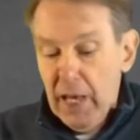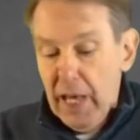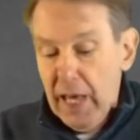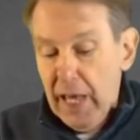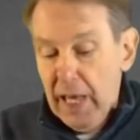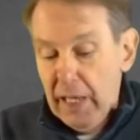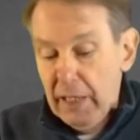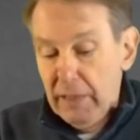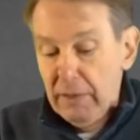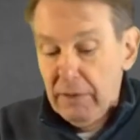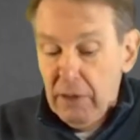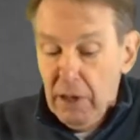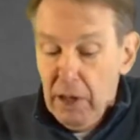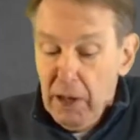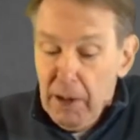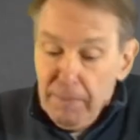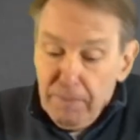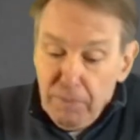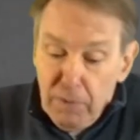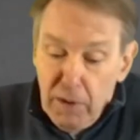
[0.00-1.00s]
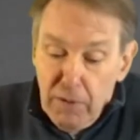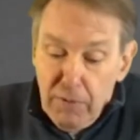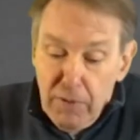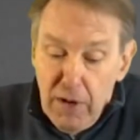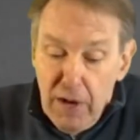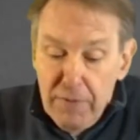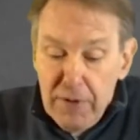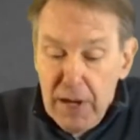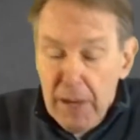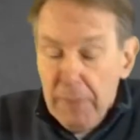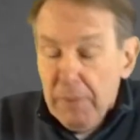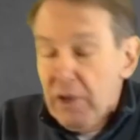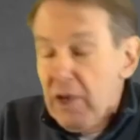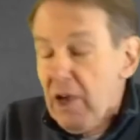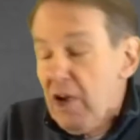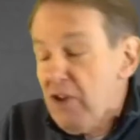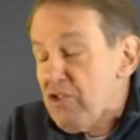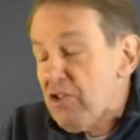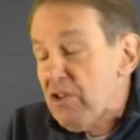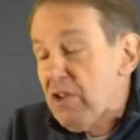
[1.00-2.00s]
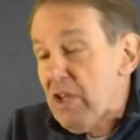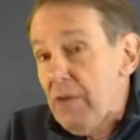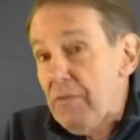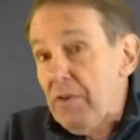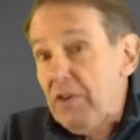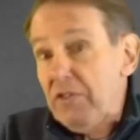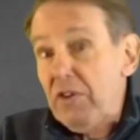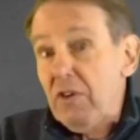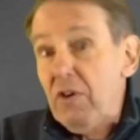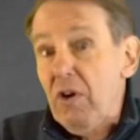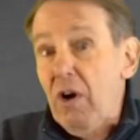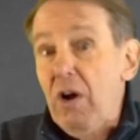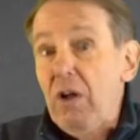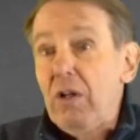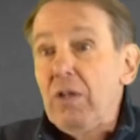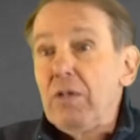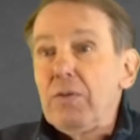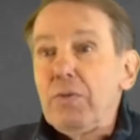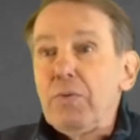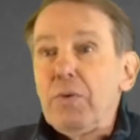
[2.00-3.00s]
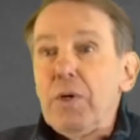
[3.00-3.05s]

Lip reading: And if you have an application, give us a call.